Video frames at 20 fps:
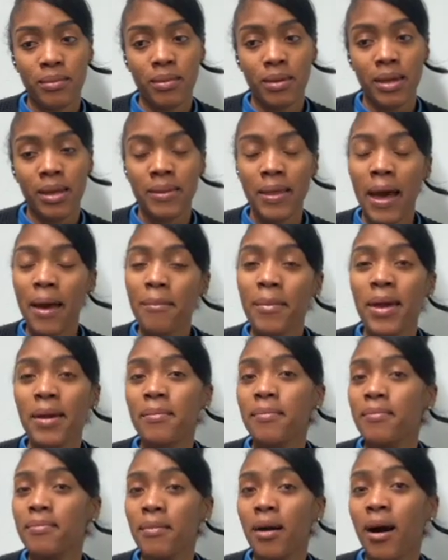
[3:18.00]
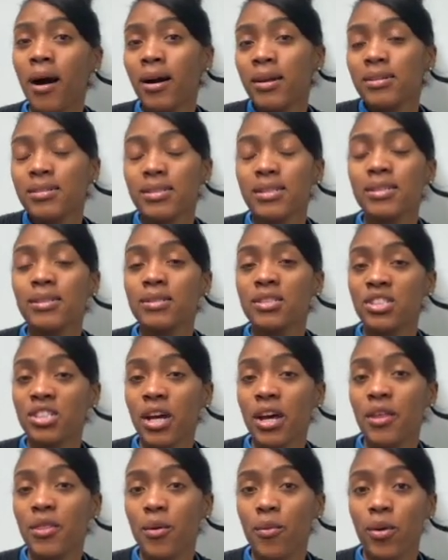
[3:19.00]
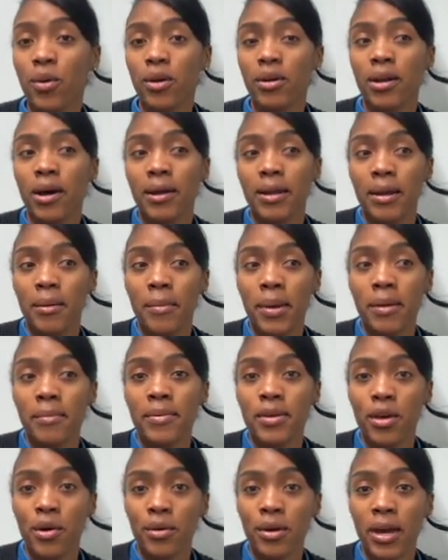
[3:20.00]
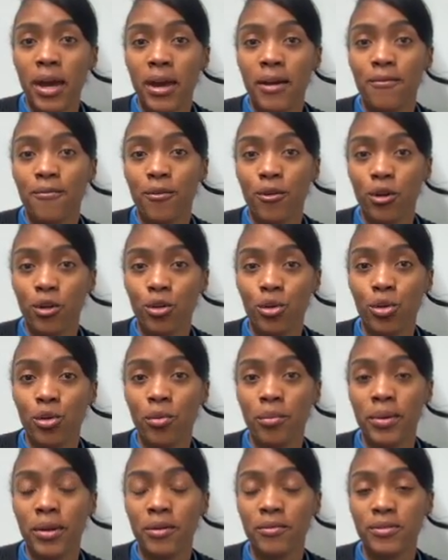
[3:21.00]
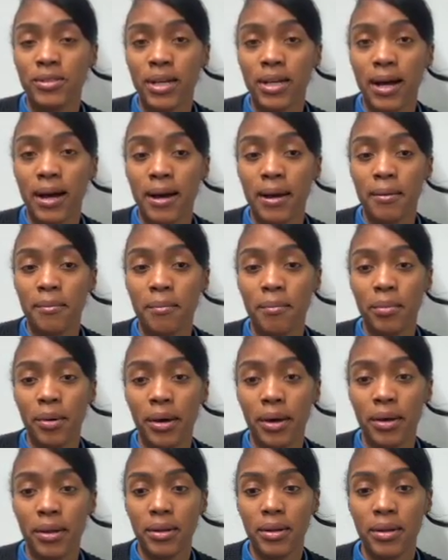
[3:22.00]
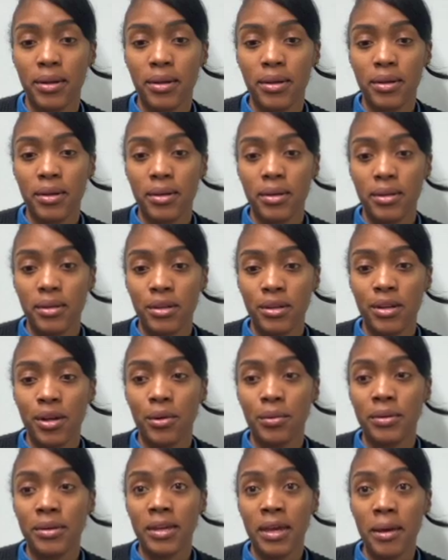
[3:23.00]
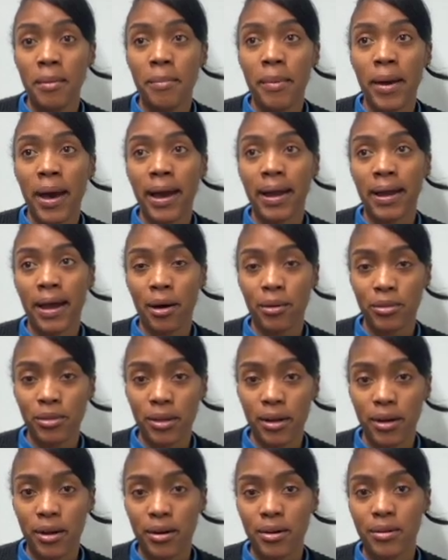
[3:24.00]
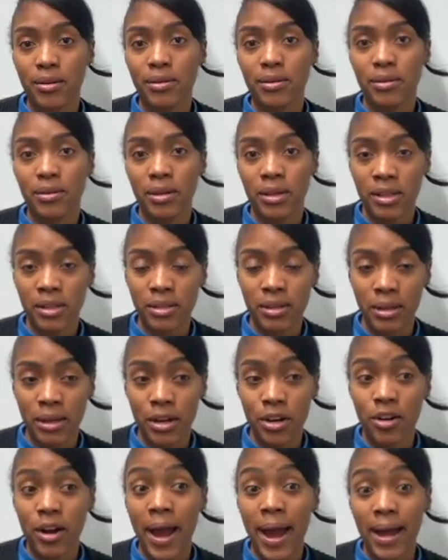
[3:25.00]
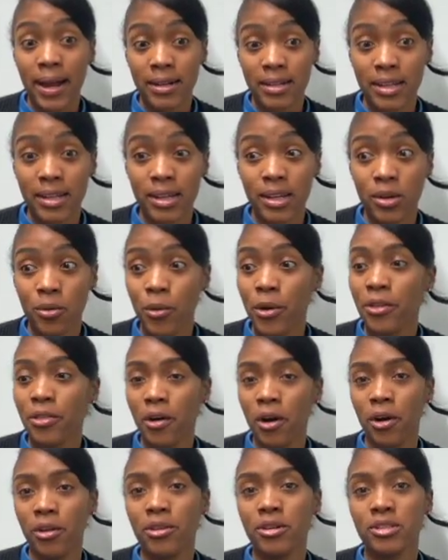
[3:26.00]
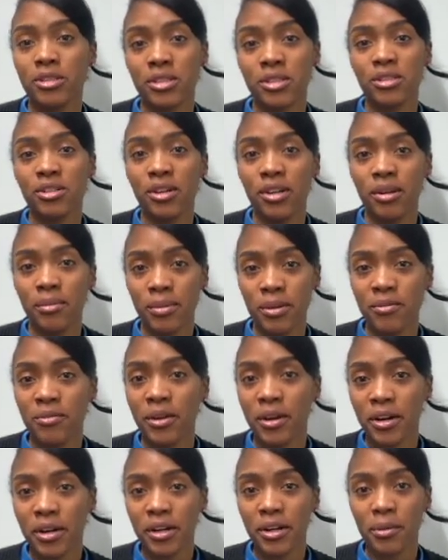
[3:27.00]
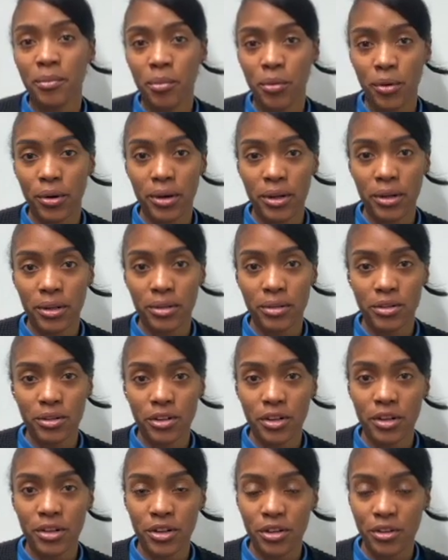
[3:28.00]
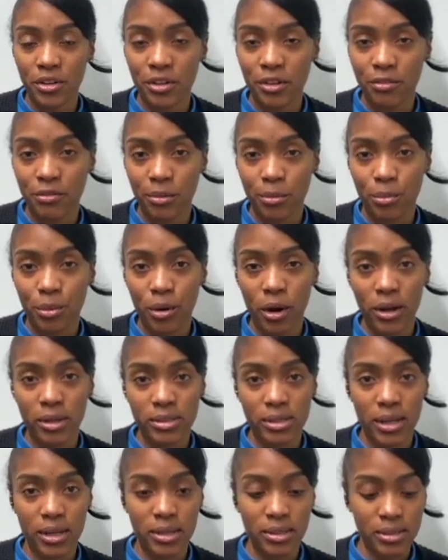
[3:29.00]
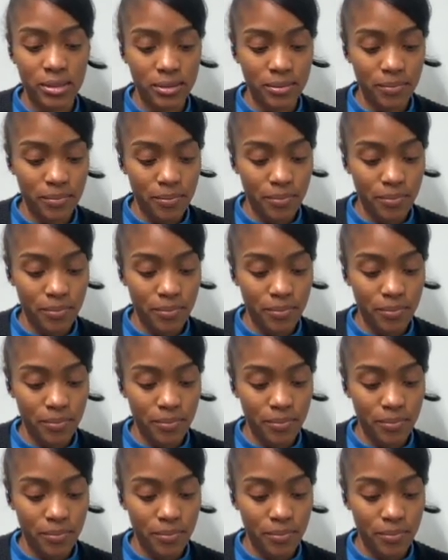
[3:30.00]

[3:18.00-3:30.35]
that may, honestly, shutting the world out, it may be okay for a little bit of time, but get back out there. Interacting with others is going to be very important during your grieving process.